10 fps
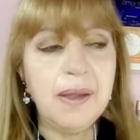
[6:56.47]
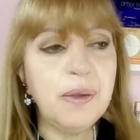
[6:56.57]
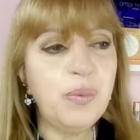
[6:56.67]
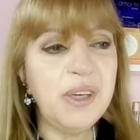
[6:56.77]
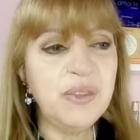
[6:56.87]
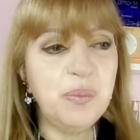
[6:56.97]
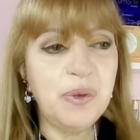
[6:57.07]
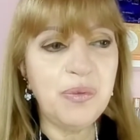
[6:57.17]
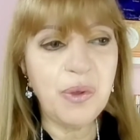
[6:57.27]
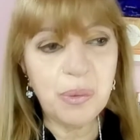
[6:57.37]
In the best
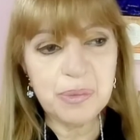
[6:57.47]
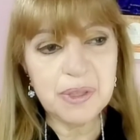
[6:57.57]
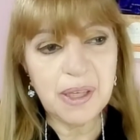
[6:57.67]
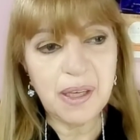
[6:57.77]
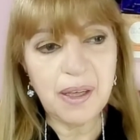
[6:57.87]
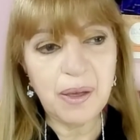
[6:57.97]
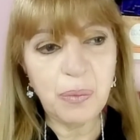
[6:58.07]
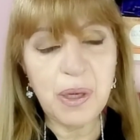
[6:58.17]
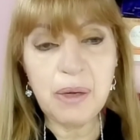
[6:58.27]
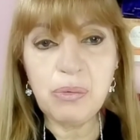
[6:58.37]
perfumes,
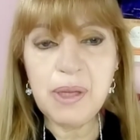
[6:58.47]
when I